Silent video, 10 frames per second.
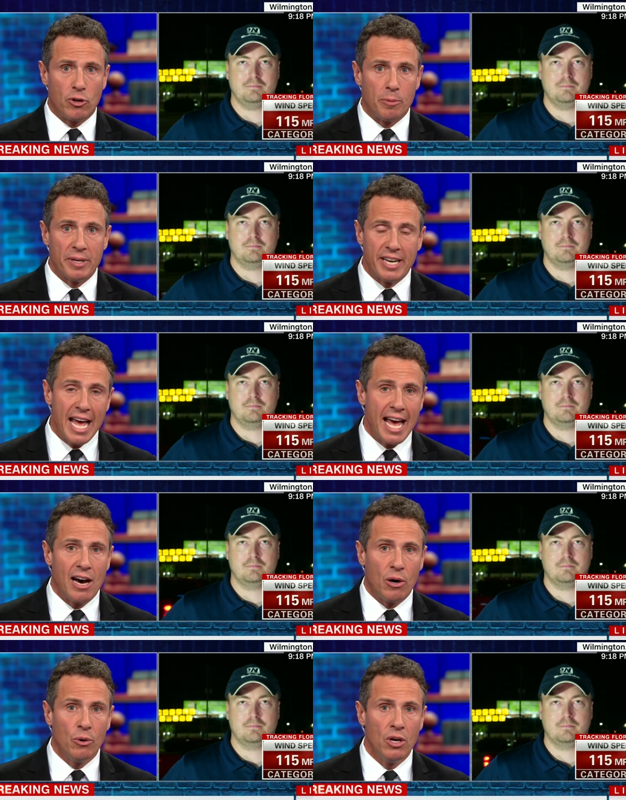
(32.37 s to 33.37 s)
Speaker 1: But
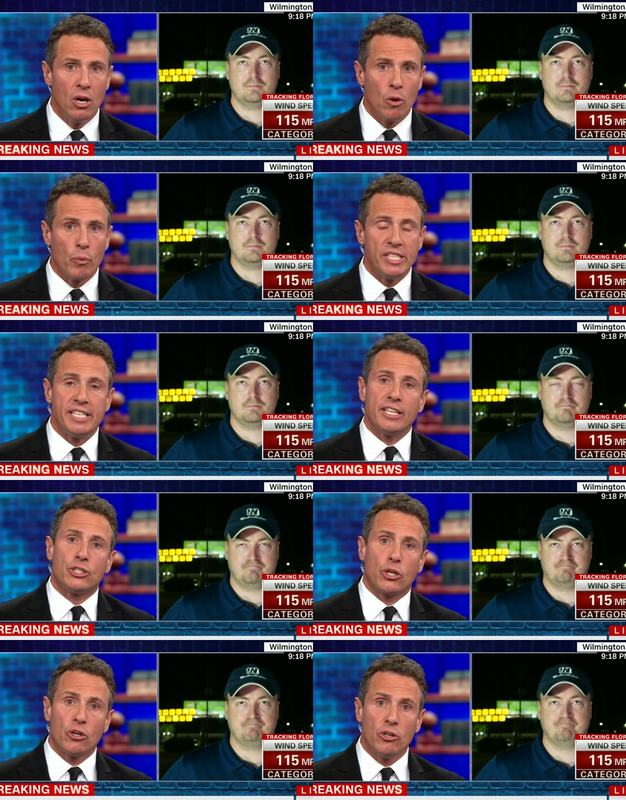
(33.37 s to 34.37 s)
now we see a
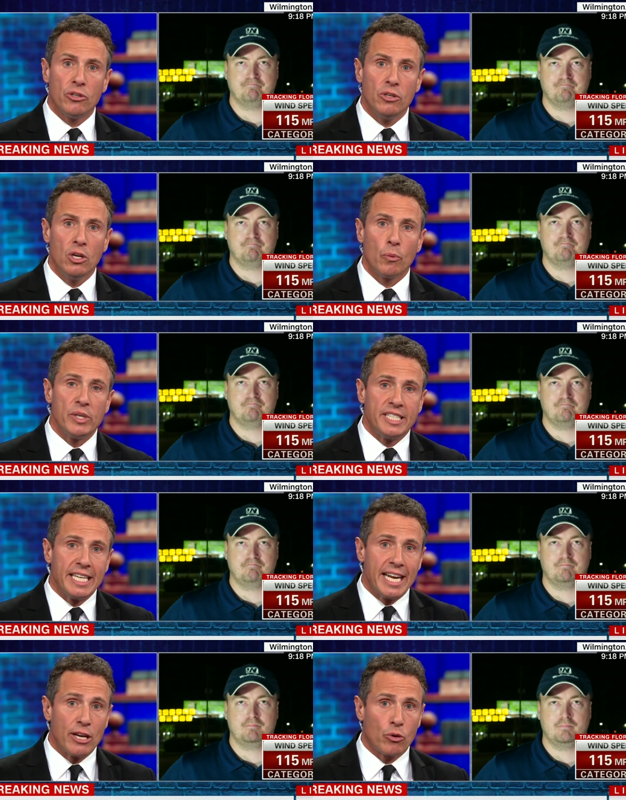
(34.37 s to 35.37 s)
turn, we see an
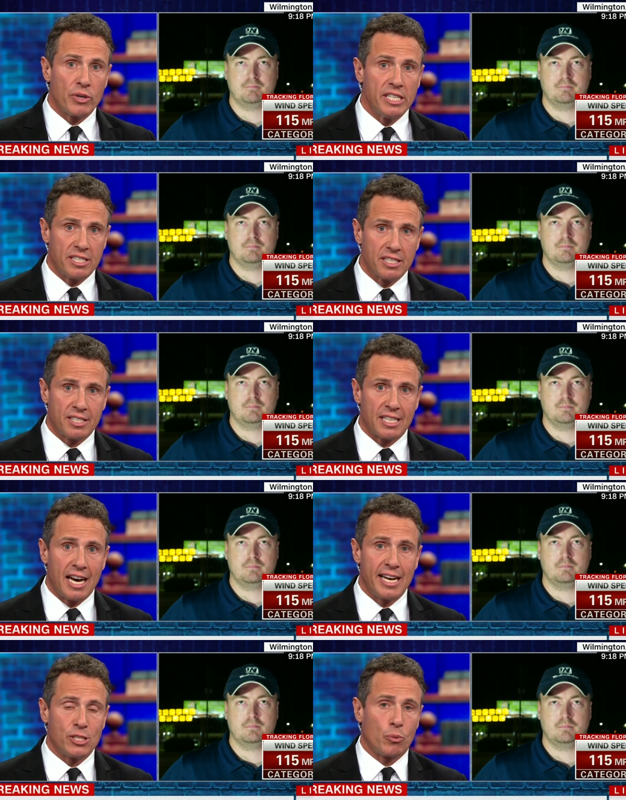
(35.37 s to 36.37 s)
increase in
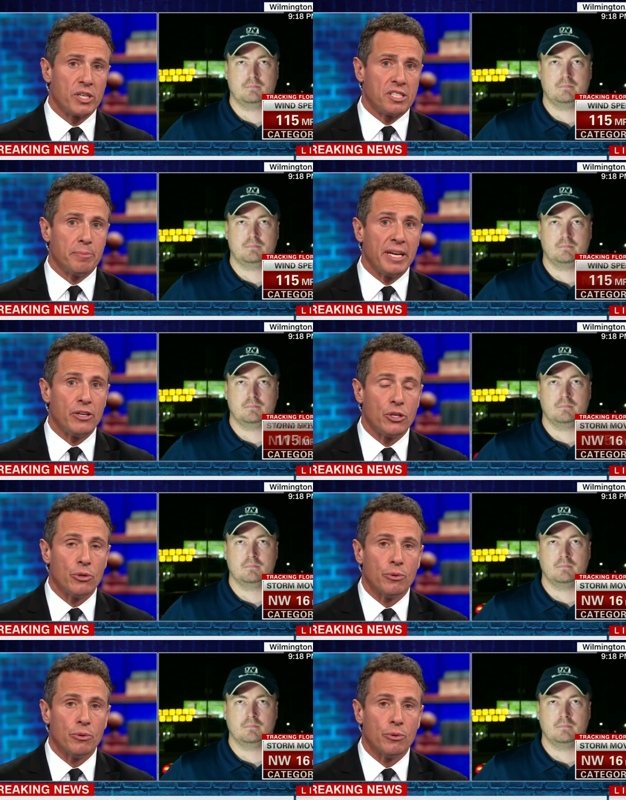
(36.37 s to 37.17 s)
size. What does it mean to you?